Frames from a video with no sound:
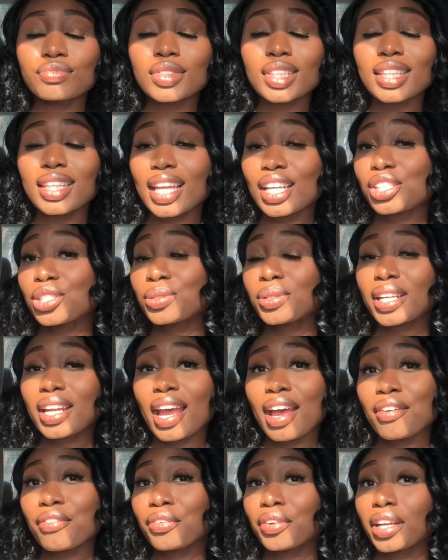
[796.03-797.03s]
that you can
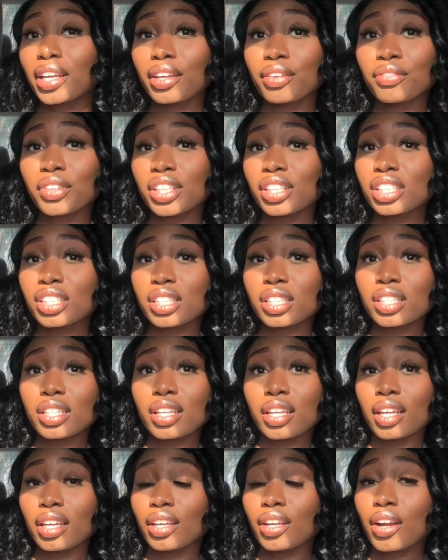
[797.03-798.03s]
have forgiveness
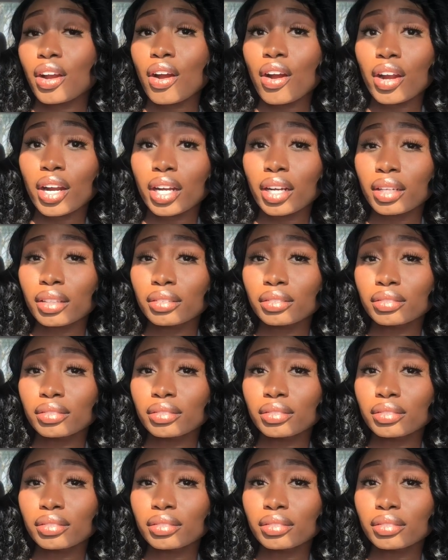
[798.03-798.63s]
in your heart,